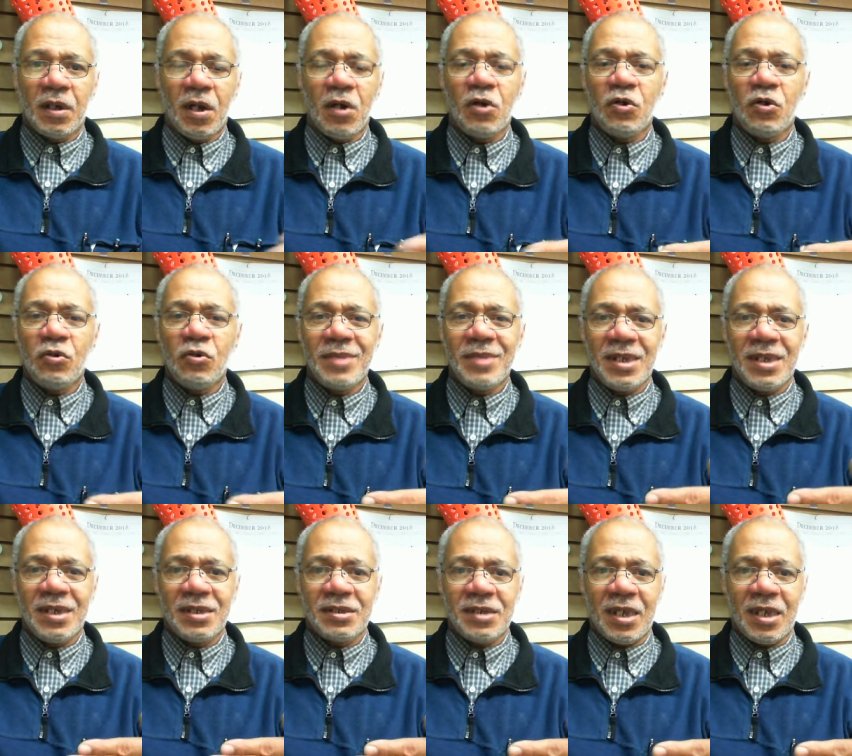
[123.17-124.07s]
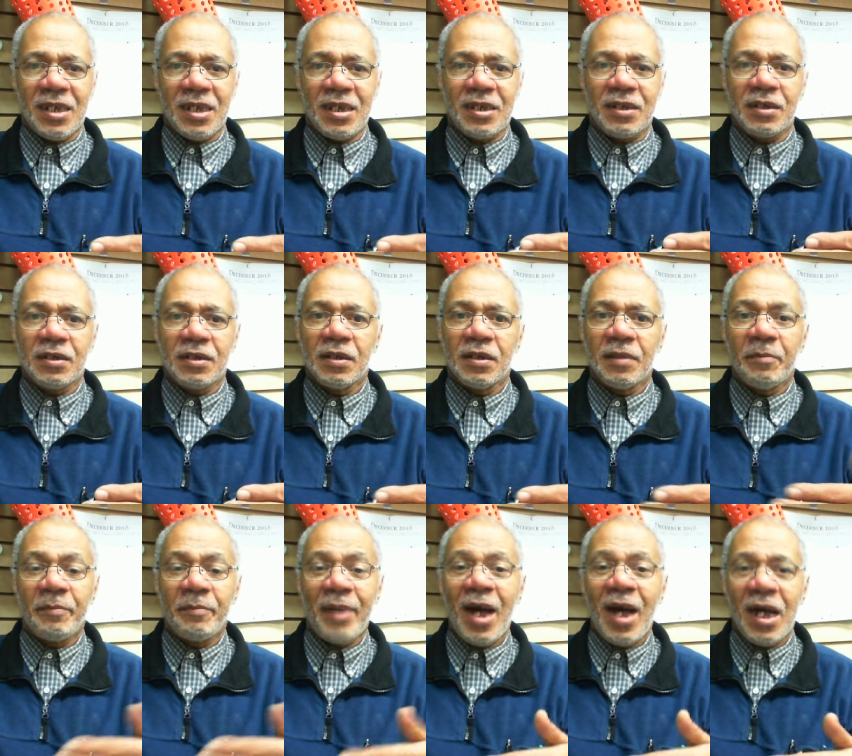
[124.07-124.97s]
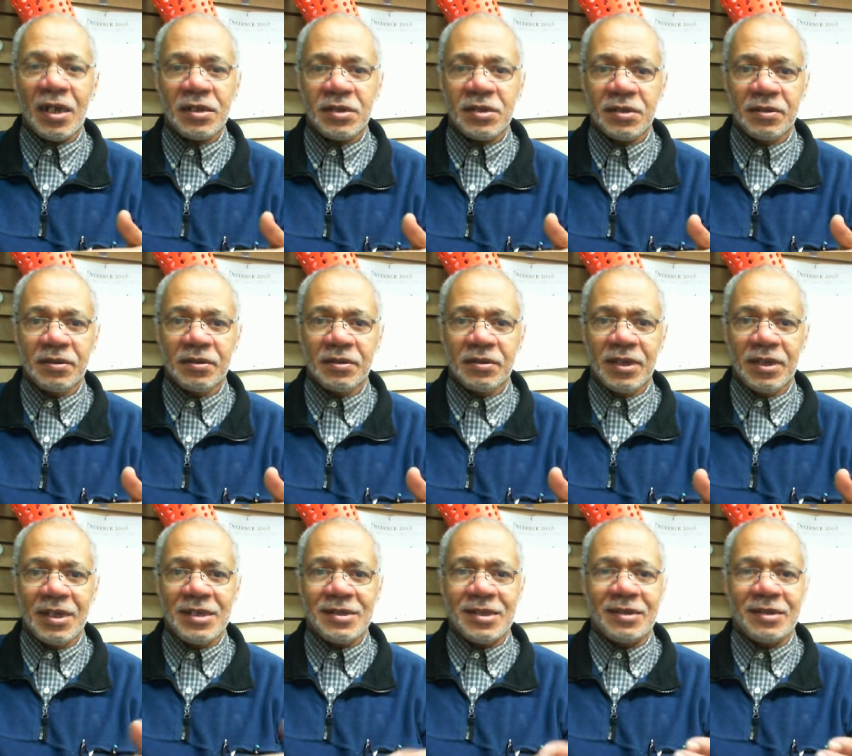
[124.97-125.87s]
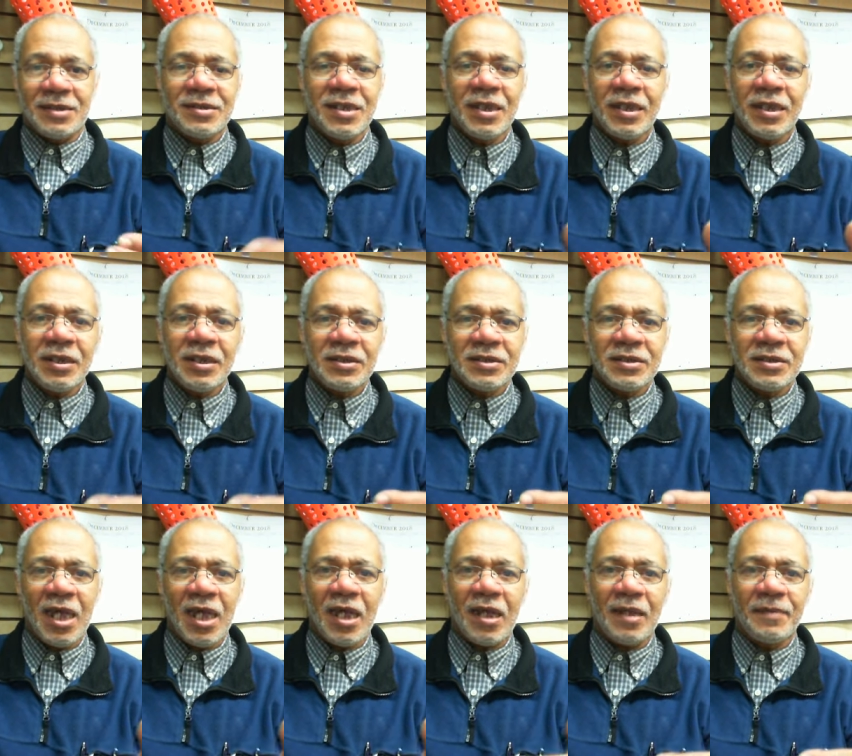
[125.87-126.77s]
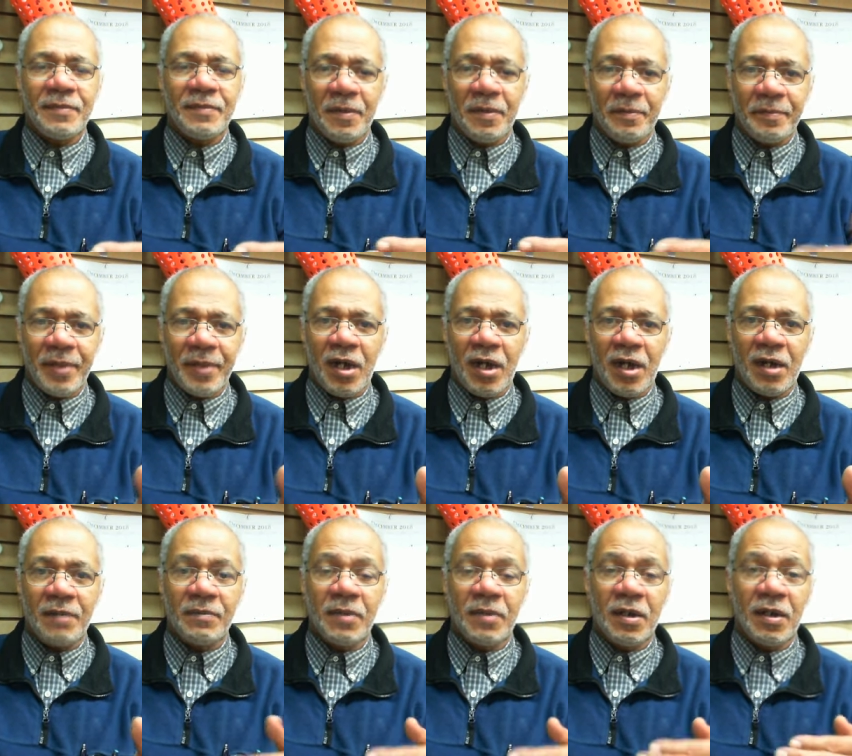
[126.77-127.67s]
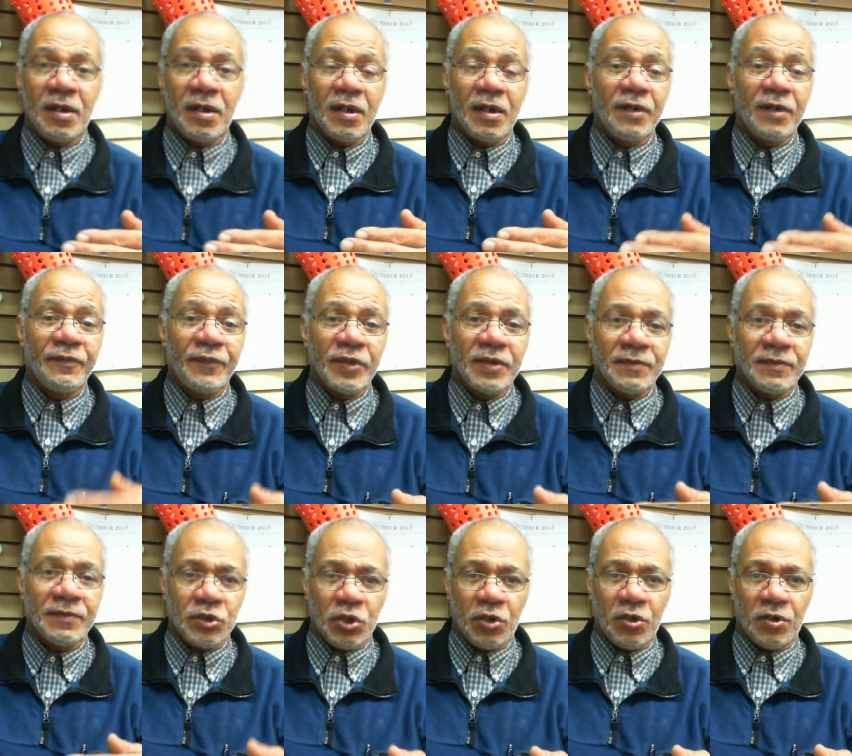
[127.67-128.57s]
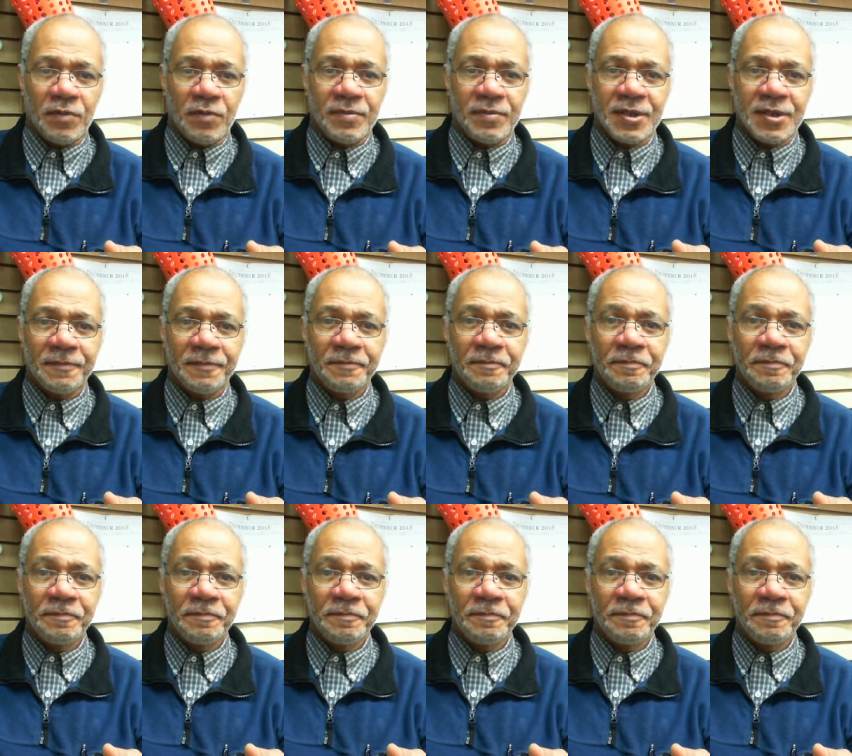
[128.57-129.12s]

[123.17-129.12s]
Home is a box. It is a ticking time bomb full of germs.